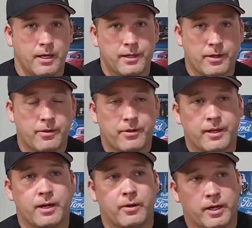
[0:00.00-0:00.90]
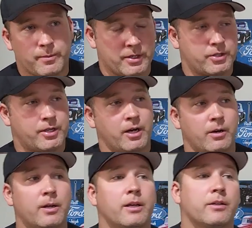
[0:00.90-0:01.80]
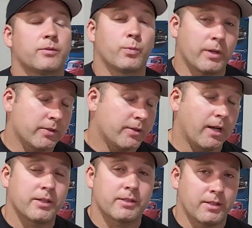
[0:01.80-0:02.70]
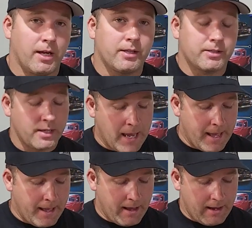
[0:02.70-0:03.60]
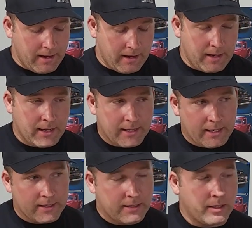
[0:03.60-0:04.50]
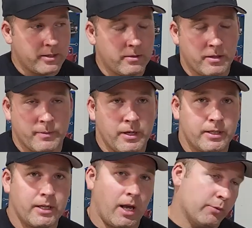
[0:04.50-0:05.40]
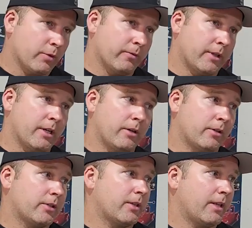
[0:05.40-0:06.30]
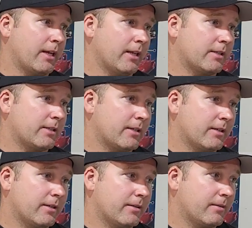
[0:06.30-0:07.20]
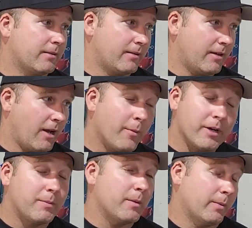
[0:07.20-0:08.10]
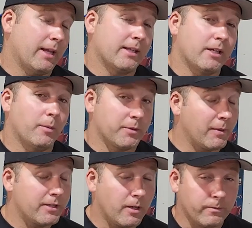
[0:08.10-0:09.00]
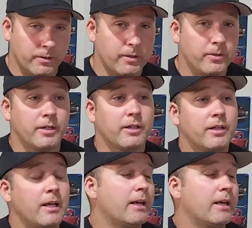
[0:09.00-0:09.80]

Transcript: Another thing I recommend you carry is wheel studs and nuts. I can't tell you the amount of times over the years that it's how many people that's helped, myself included.